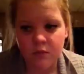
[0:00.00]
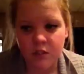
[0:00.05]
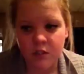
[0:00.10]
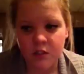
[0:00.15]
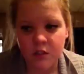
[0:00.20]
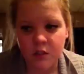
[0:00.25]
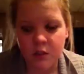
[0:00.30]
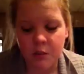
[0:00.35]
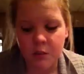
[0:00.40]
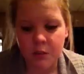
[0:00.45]

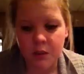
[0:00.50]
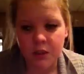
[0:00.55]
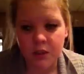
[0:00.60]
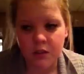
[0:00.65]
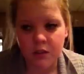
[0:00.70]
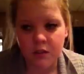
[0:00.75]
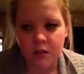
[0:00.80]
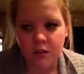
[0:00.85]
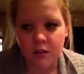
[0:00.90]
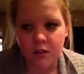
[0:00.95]
So, I
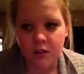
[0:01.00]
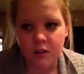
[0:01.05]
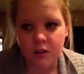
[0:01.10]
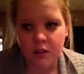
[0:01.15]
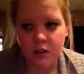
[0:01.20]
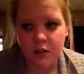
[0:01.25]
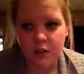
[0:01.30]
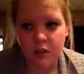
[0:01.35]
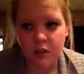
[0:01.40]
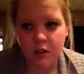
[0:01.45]
mean,
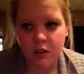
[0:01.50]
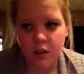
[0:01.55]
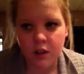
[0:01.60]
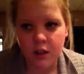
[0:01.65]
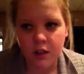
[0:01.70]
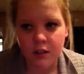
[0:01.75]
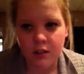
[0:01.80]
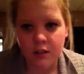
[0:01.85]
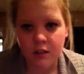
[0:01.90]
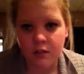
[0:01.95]

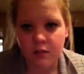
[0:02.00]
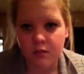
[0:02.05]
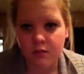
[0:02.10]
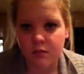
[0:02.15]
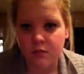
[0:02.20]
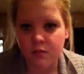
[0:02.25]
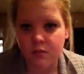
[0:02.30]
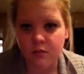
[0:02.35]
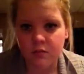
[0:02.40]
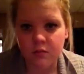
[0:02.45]
I don't.
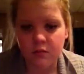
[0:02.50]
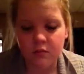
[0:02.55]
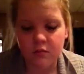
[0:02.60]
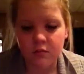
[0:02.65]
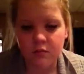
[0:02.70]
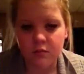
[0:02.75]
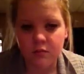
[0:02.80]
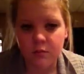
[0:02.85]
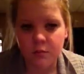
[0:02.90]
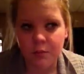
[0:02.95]

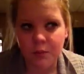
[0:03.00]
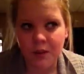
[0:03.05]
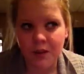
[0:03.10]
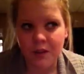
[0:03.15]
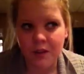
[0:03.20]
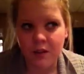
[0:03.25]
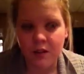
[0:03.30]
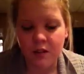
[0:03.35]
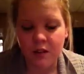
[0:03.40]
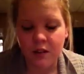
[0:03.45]

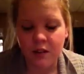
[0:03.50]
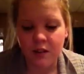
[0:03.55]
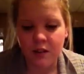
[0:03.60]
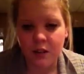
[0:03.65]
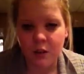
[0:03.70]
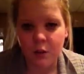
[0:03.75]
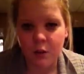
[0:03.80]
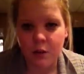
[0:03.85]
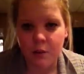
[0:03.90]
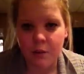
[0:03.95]
Basically, I
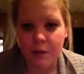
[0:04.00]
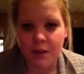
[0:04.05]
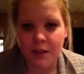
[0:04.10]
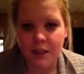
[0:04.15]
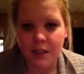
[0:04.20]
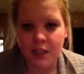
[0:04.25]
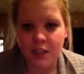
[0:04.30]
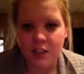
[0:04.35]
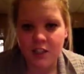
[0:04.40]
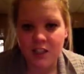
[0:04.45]
take one
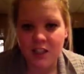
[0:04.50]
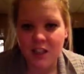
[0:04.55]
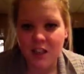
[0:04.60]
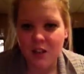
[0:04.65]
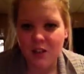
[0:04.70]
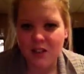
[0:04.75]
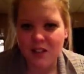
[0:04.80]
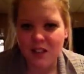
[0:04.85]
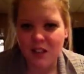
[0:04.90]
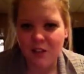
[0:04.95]
medication now
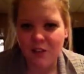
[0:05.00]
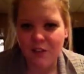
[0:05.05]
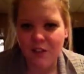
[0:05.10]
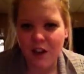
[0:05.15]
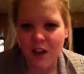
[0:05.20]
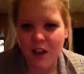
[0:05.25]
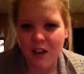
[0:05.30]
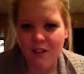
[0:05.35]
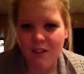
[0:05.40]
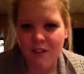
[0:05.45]
instead of
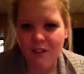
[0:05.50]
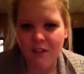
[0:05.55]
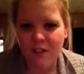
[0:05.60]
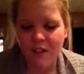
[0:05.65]
five.